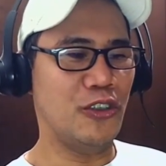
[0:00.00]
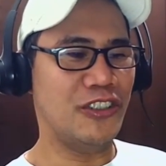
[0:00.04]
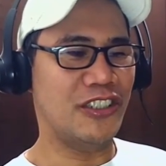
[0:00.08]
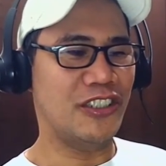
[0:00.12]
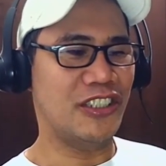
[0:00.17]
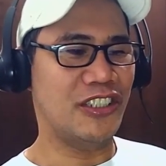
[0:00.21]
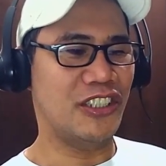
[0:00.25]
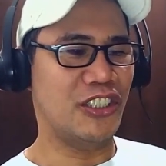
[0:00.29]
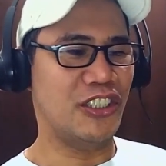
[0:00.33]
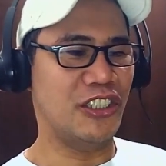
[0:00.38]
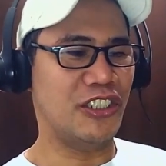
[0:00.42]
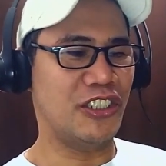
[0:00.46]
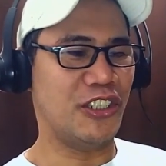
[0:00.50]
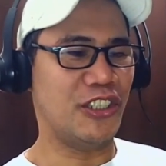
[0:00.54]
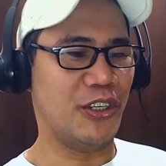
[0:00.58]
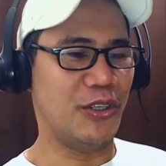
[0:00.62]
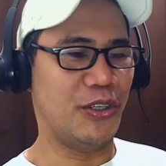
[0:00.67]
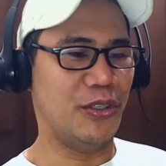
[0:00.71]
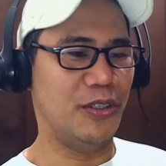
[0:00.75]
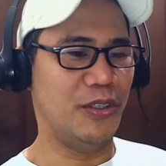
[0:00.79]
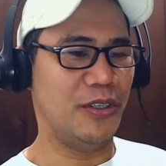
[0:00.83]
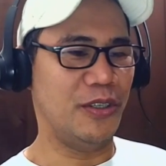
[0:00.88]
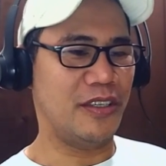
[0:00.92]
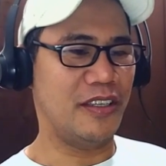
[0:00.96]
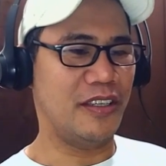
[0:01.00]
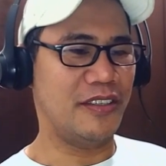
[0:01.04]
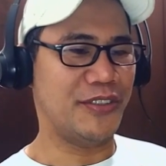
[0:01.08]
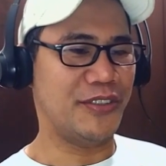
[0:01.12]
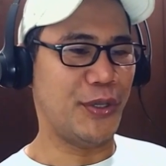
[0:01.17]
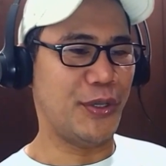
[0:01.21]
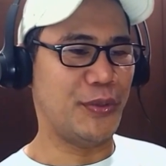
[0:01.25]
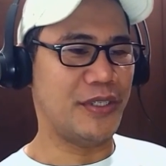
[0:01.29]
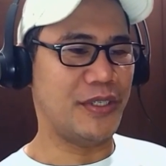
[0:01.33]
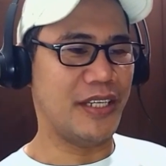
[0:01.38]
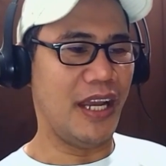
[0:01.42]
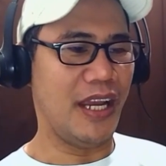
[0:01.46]
Shintaro looking
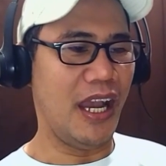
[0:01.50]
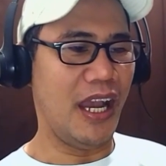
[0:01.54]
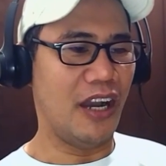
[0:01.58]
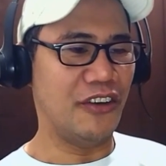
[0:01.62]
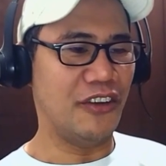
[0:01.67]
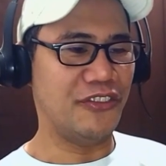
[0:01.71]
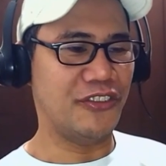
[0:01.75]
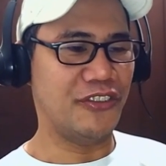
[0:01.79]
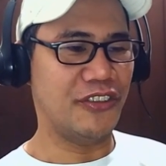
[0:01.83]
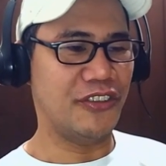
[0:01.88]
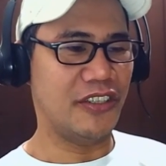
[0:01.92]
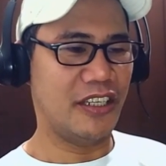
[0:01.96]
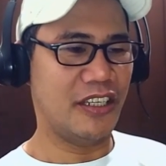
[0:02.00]
so tough.